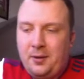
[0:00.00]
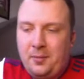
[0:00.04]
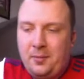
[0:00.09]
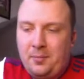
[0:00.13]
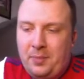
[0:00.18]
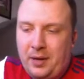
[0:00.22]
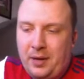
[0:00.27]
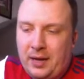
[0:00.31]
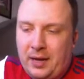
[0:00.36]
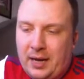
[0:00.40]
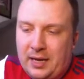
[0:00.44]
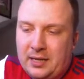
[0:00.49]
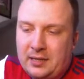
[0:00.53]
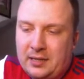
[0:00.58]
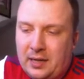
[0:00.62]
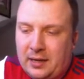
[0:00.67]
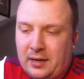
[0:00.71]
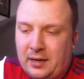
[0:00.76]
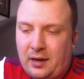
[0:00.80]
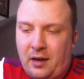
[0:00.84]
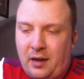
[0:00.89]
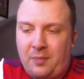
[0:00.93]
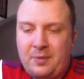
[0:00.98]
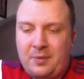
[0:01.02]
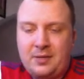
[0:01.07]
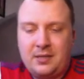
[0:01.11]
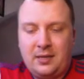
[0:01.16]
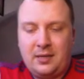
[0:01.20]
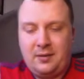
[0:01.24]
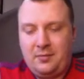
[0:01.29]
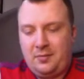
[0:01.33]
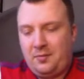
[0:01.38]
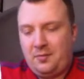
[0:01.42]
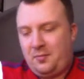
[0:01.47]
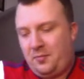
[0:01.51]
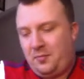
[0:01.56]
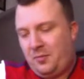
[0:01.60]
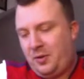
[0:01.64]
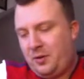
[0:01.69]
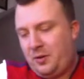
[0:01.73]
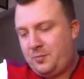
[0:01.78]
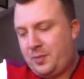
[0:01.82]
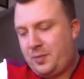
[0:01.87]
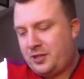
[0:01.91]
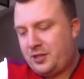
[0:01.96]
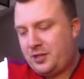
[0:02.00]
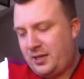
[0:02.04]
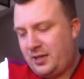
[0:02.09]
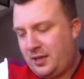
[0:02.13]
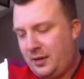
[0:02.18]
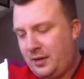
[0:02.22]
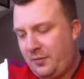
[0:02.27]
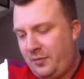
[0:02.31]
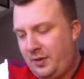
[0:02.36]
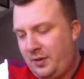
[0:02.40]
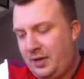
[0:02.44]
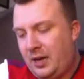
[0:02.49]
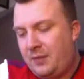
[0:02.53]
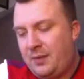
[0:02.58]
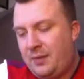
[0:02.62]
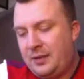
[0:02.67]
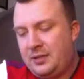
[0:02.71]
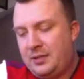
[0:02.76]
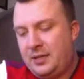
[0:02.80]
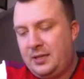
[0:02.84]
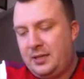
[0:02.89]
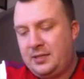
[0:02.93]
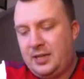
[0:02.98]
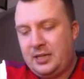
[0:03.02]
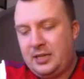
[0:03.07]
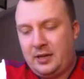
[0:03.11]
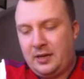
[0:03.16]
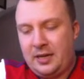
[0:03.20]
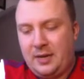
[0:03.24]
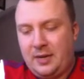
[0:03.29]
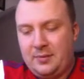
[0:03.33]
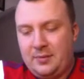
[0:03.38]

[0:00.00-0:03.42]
But again, especially go back to this season. I keep